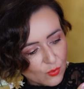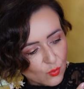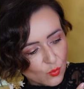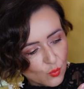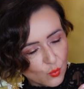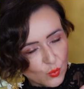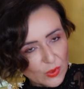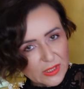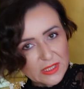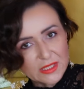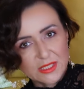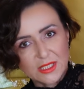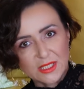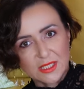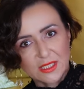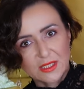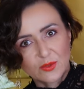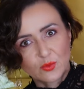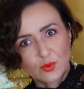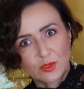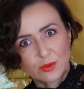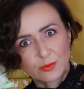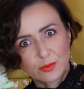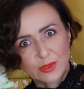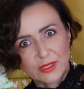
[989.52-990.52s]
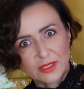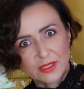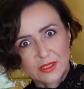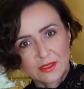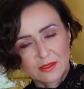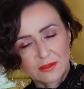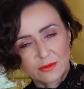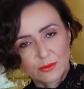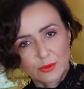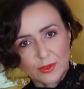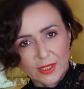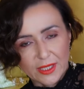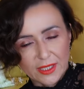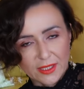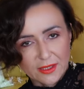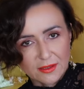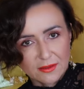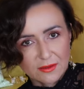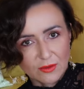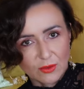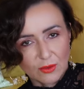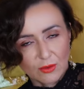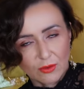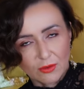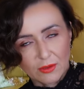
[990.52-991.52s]
winter it will be great,
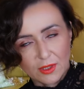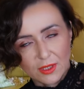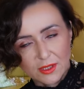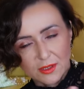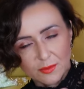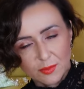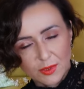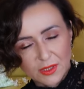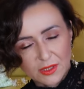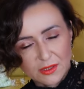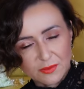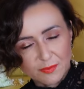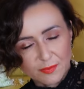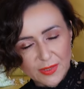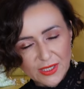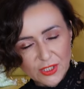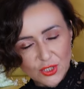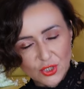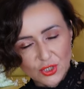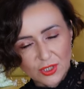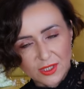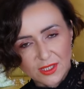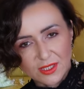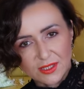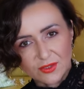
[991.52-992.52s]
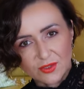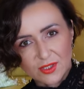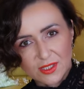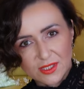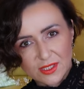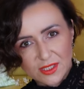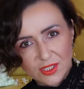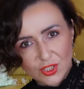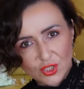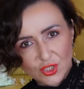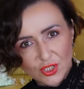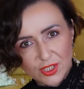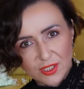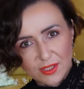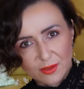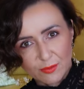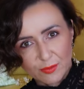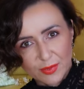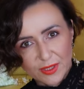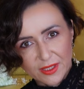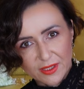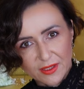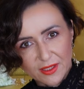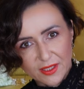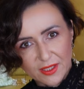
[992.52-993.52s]
or especially transitional
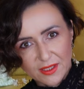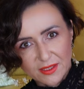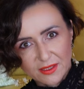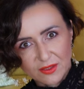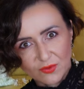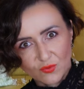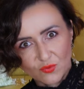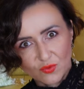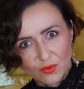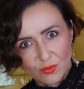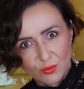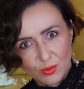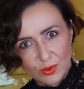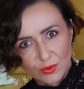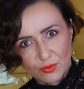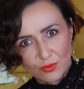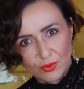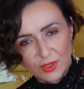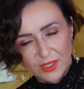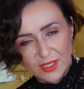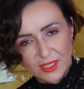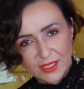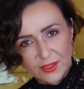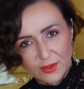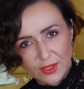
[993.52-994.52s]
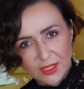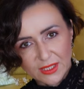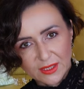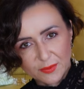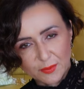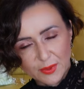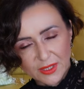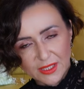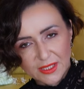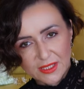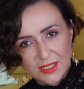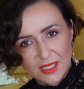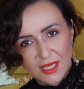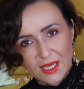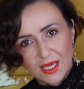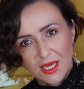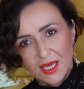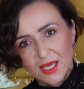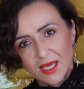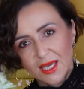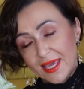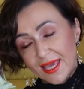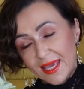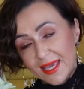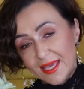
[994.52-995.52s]
period, it will be a really great piece.
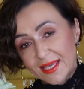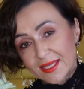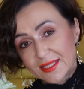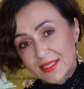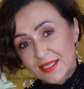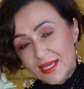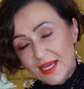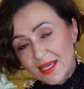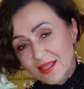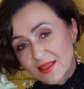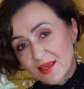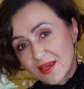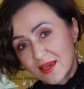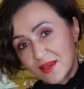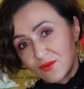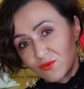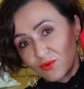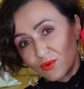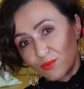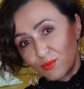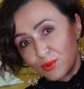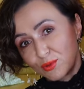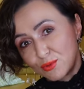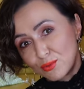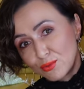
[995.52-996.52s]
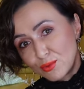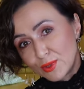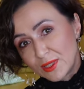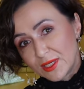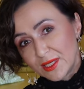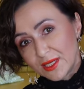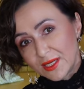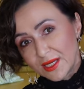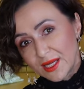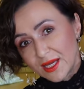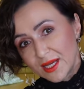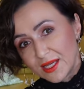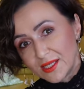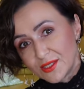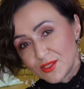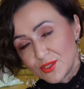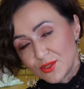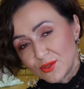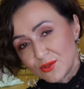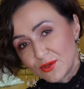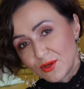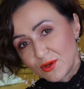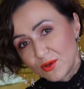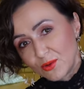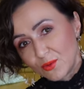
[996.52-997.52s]
And I think it will be really nice,
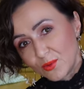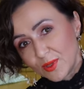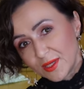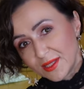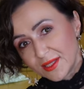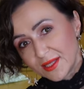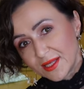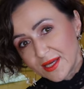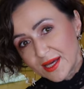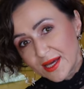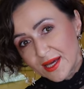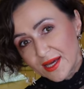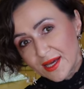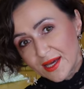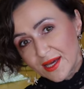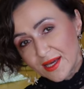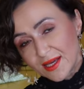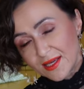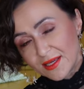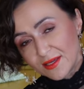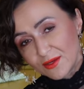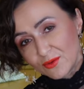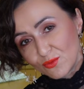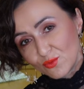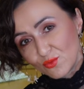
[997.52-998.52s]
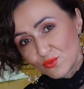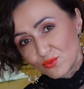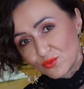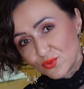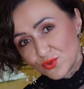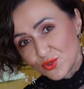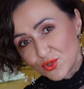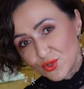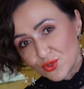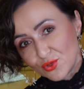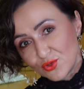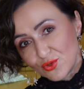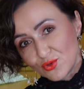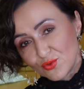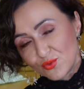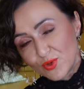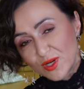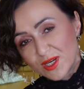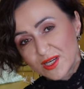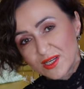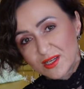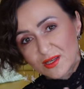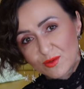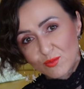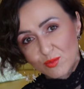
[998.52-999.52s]
you know, when I do
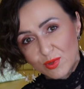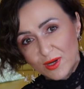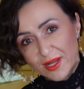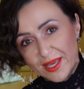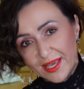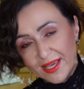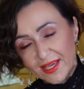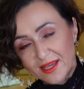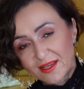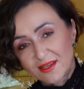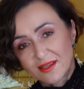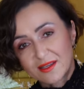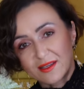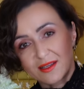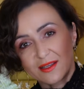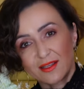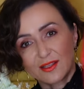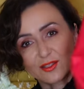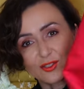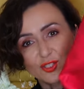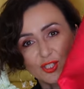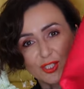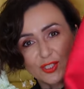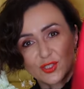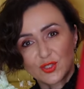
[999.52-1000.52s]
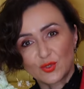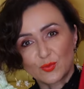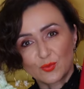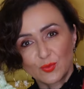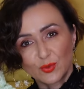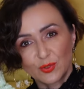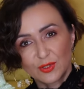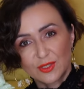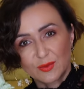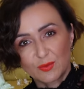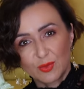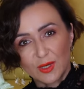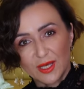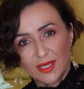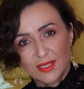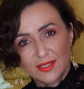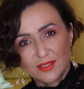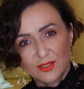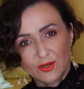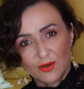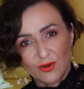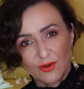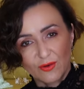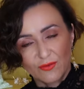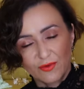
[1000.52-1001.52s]
wear black, just to put the
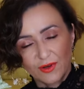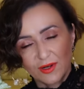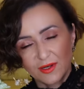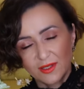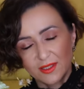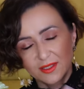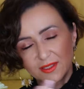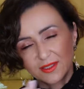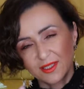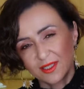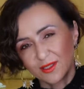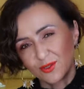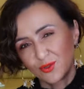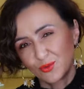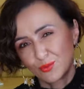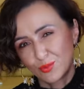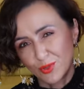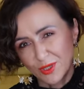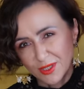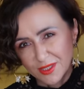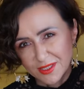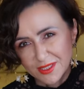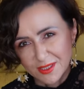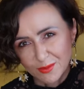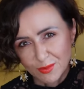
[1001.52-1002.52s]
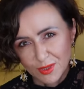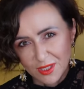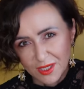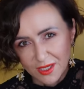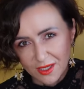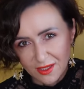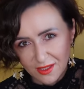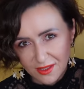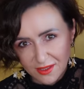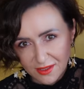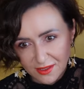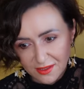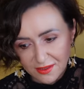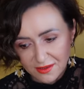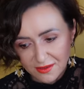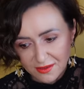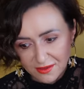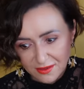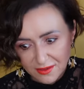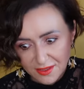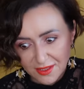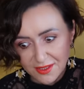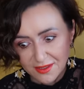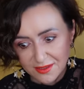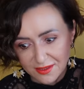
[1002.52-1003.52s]
blazer over it and you bring some color
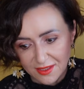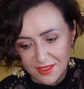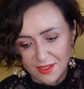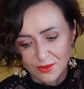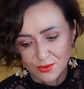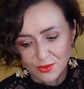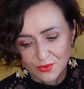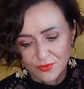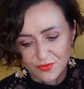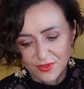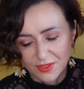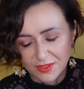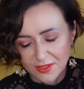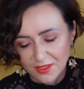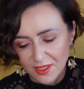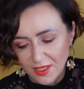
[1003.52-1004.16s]
in the outfit.